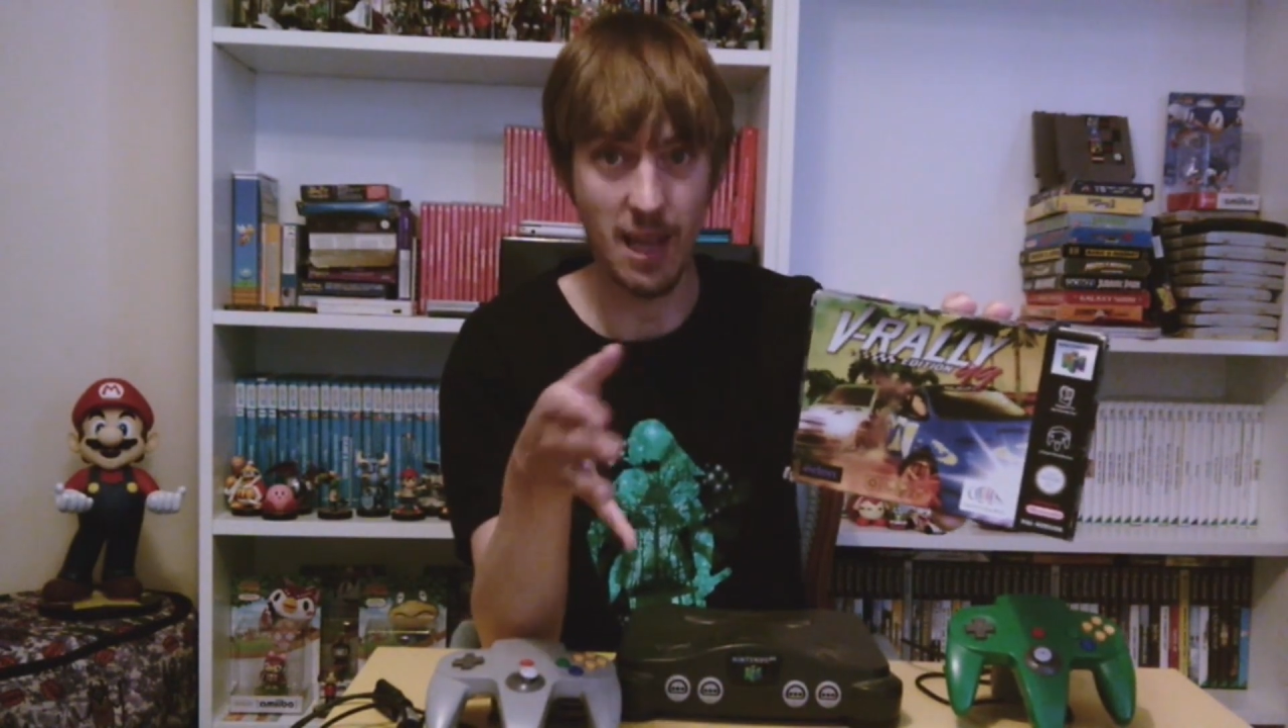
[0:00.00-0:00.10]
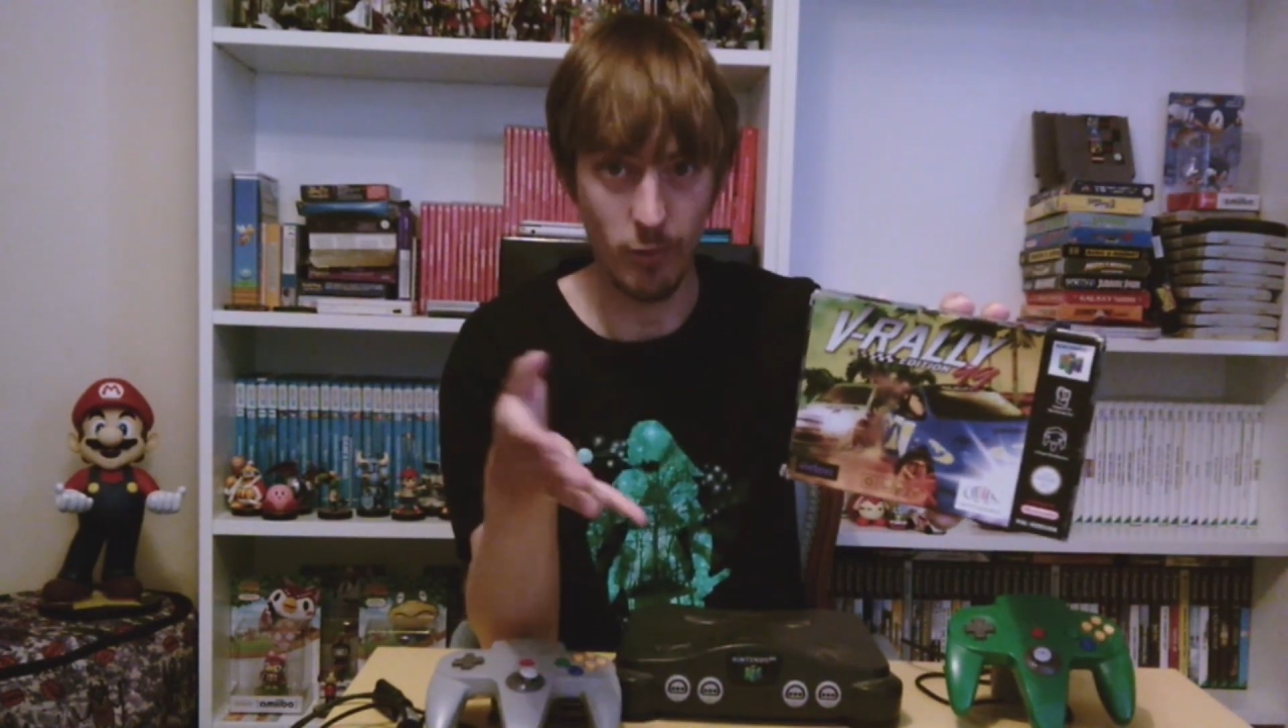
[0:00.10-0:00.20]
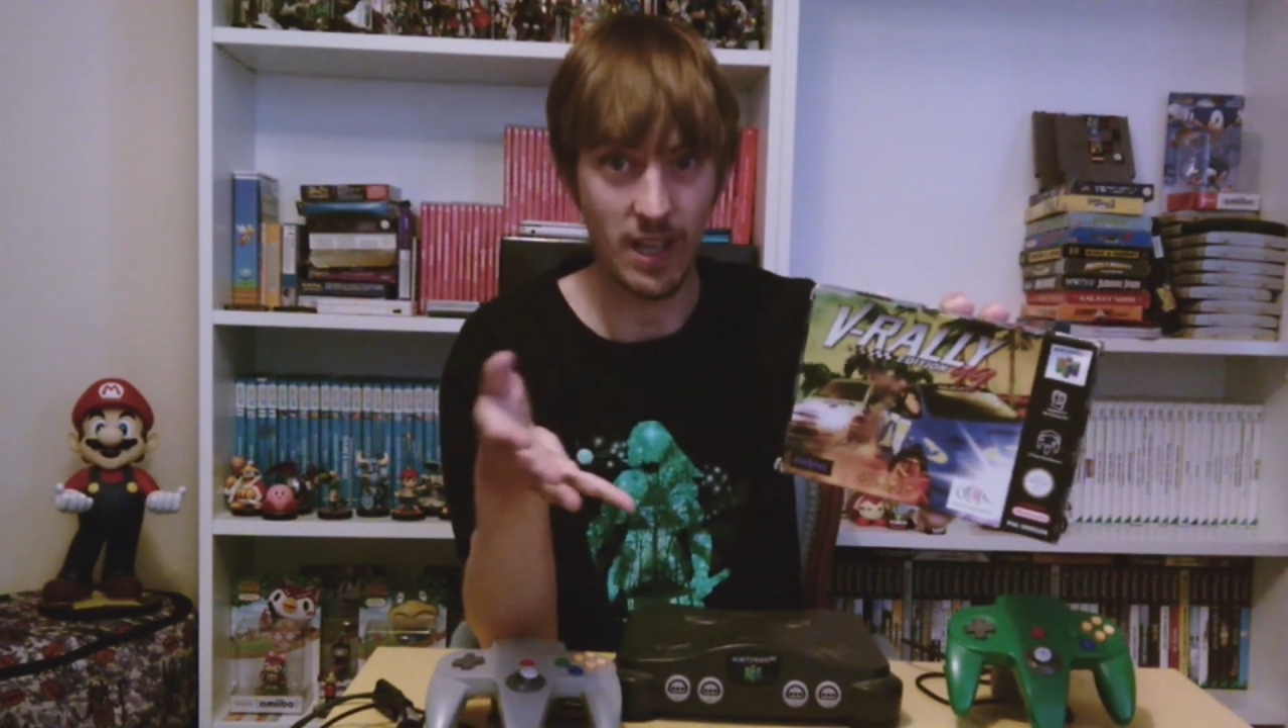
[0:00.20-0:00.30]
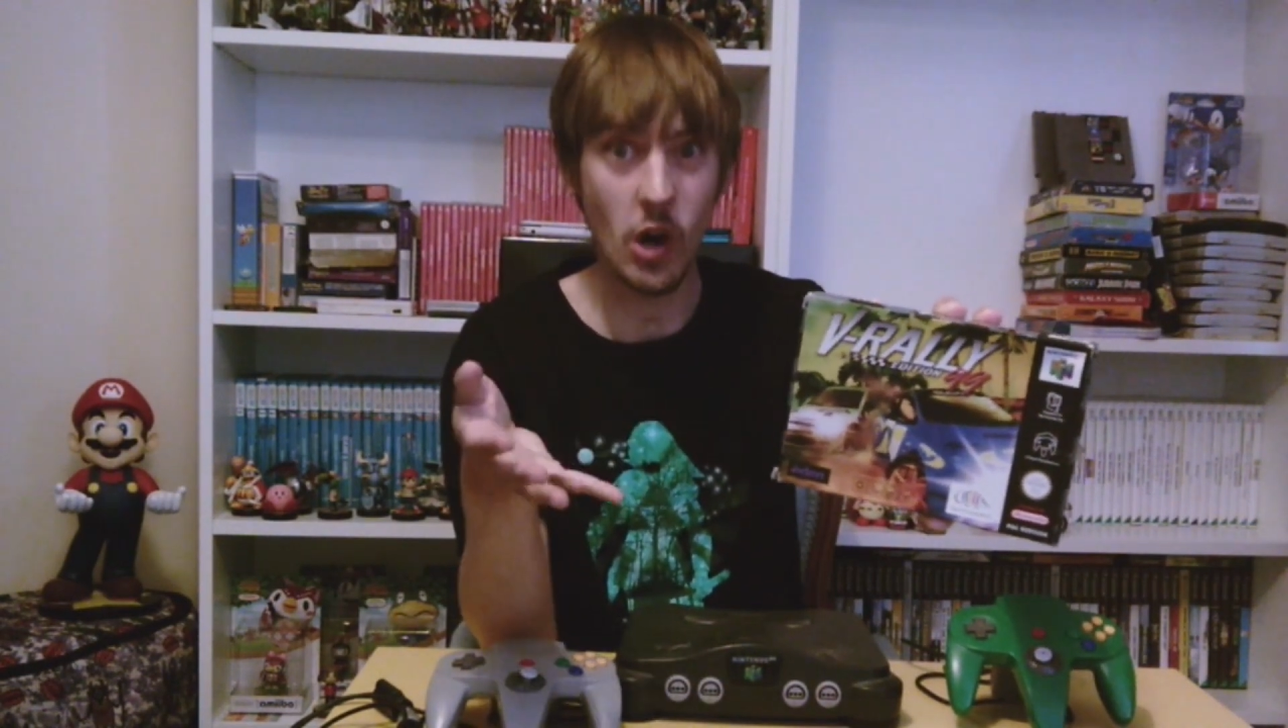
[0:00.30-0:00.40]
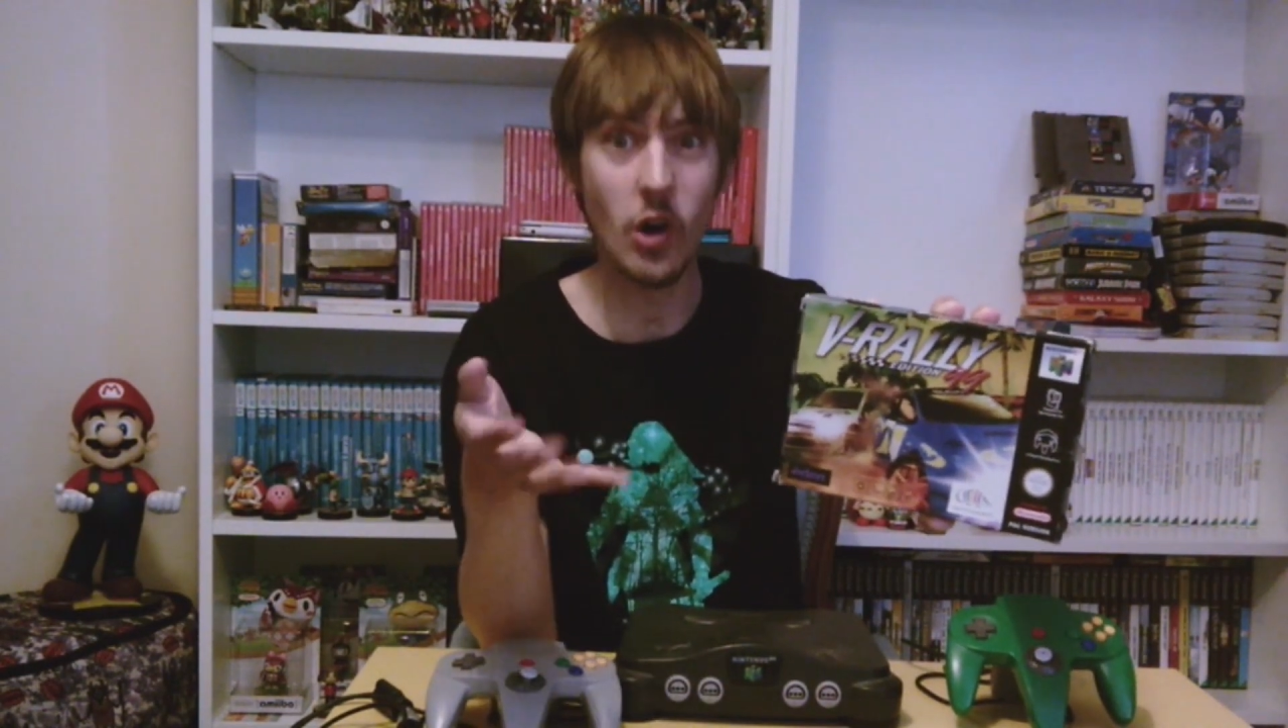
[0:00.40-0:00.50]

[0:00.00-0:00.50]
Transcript: game we